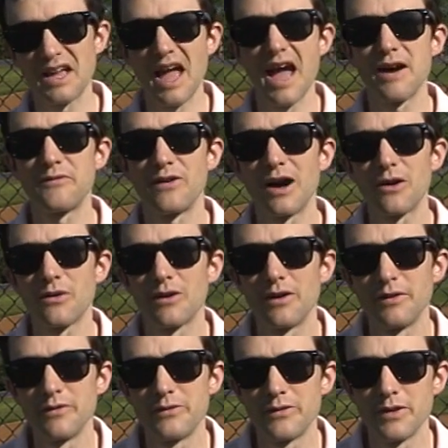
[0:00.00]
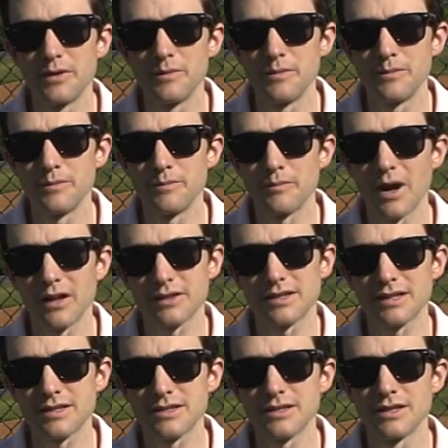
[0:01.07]
half hour of
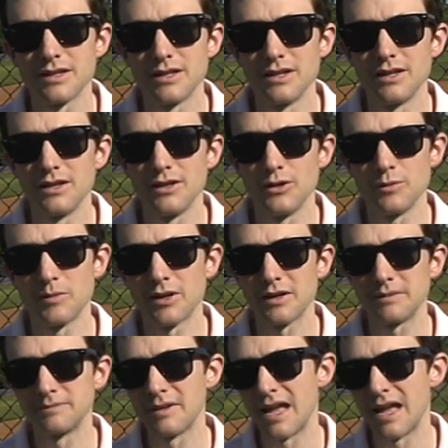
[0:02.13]
politics, humor,